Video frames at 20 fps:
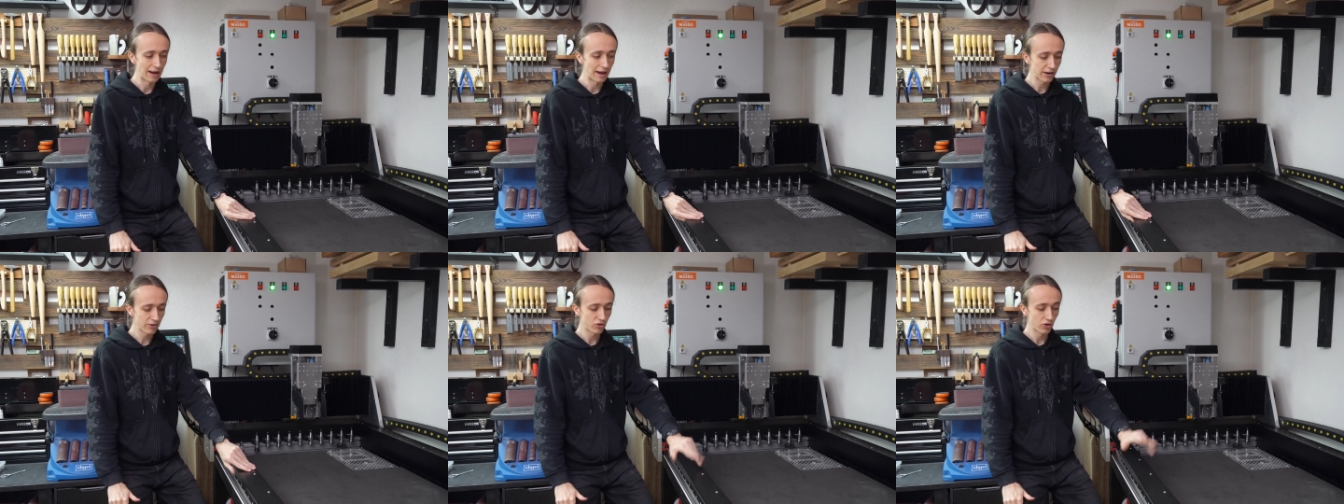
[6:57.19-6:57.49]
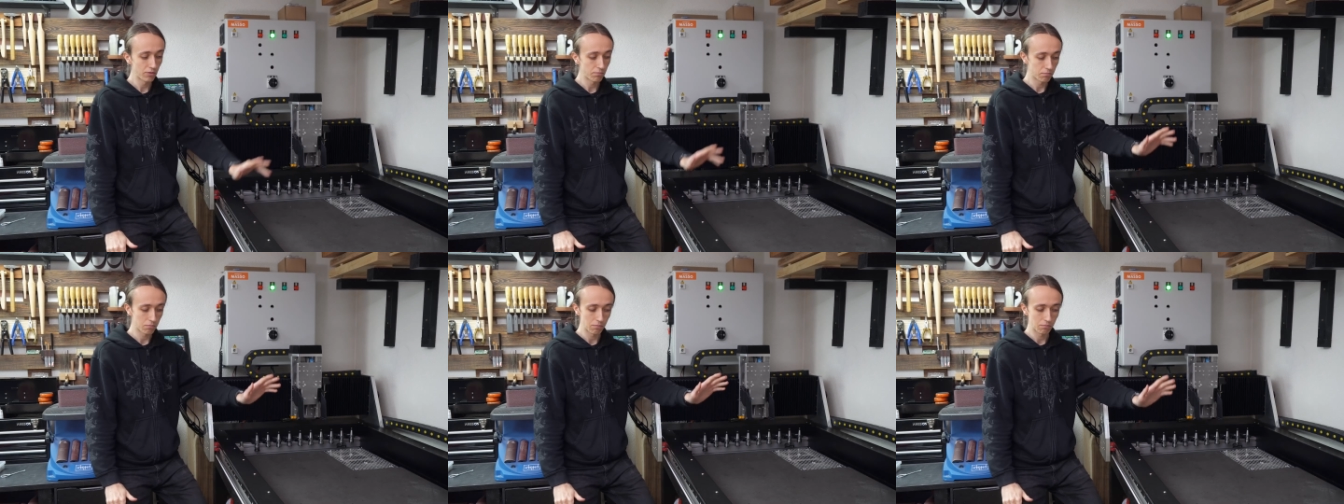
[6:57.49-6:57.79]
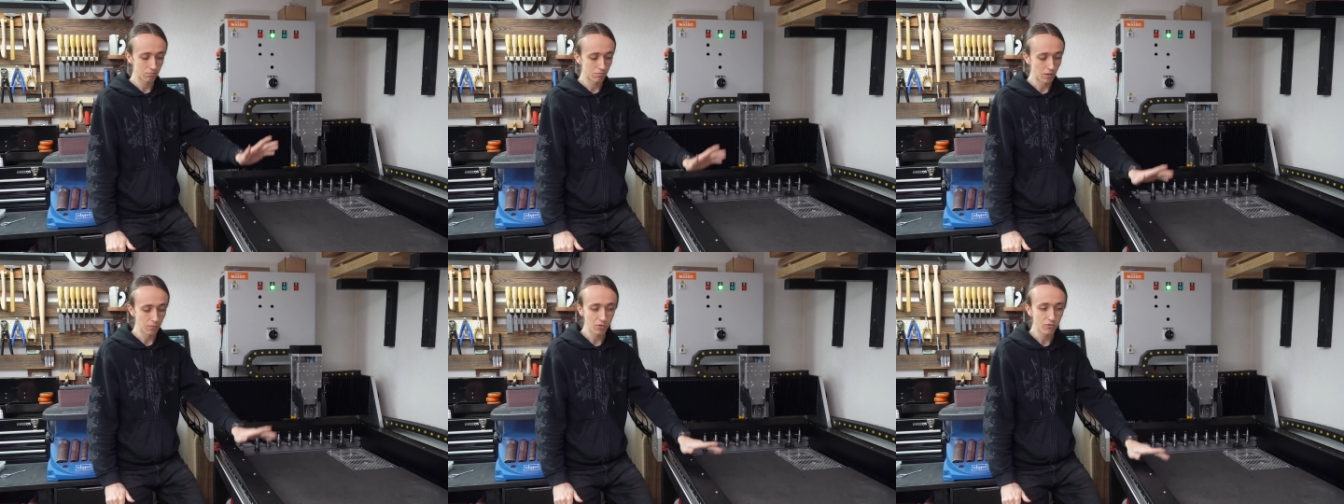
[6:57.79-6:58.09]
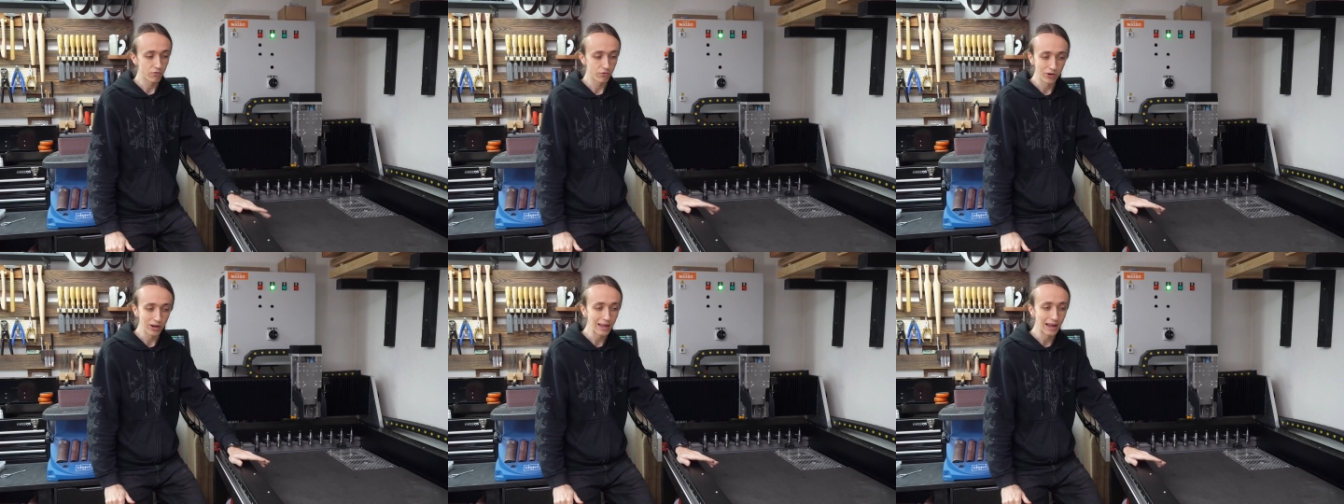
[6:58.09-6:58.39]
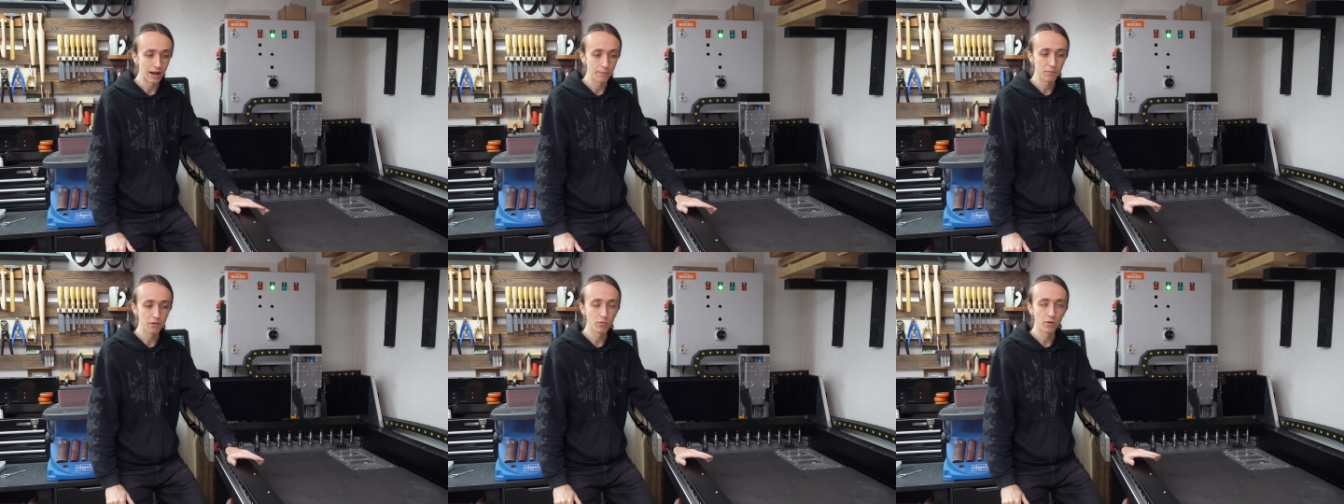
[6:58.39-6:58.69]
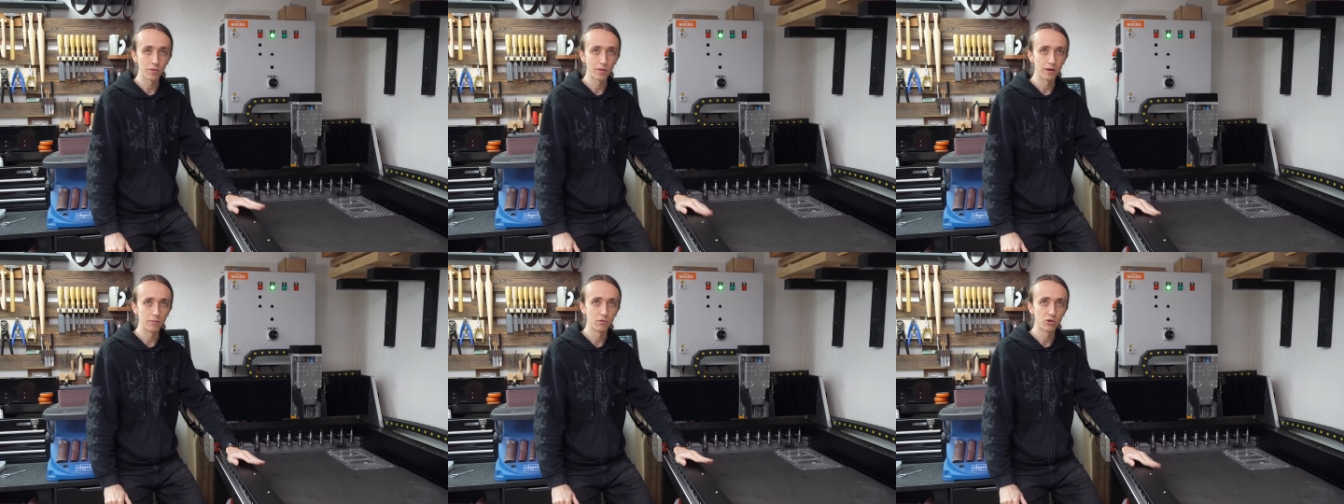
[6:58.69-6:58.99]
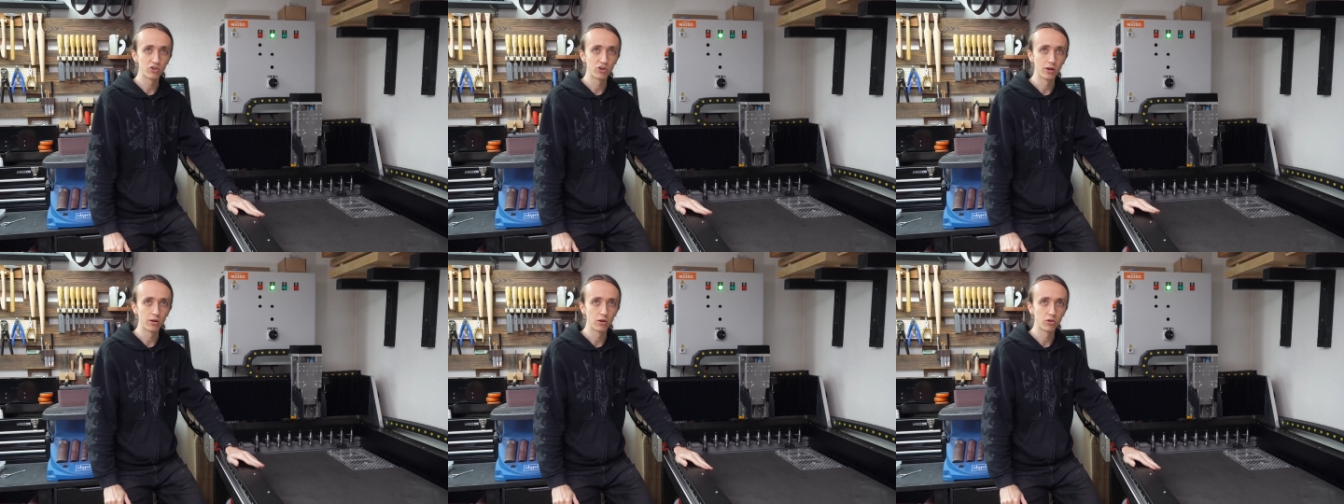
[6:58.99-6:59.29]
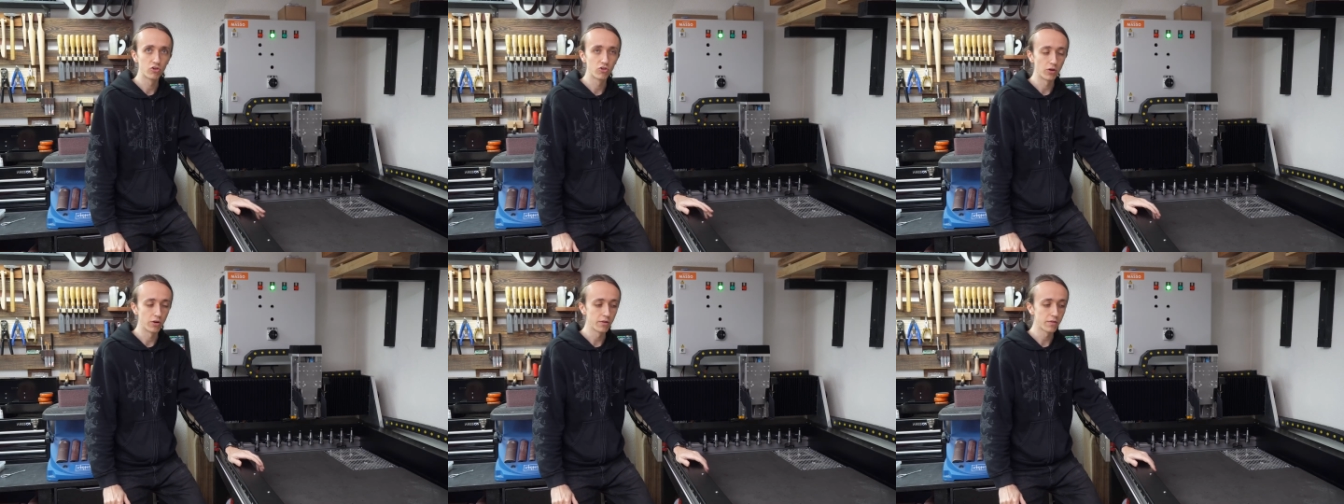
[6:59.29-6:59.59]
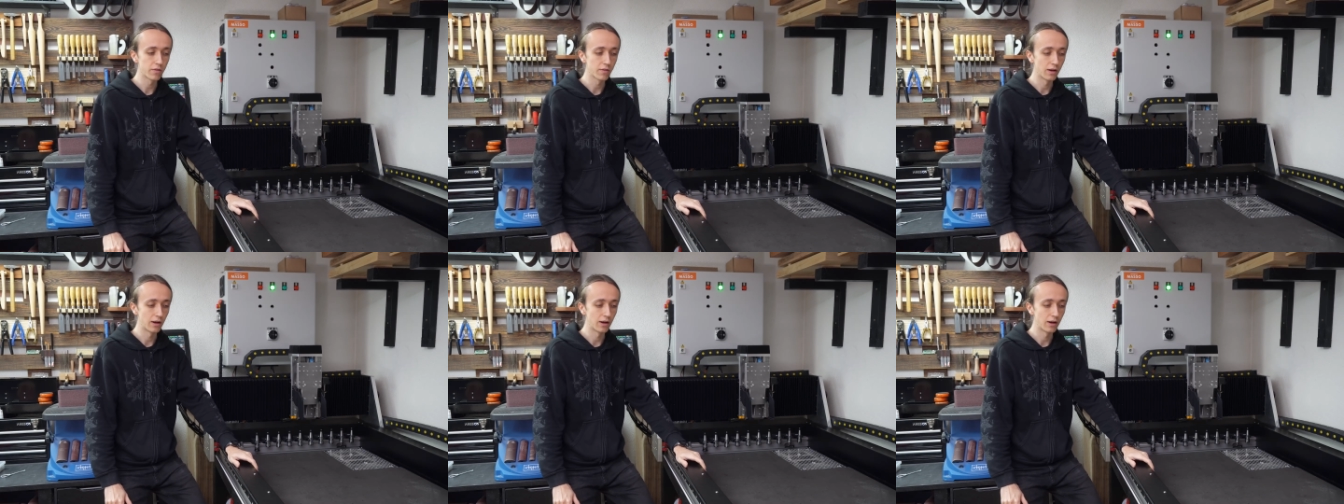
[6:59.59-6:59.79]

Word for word: actually I'm really happy with that material choice.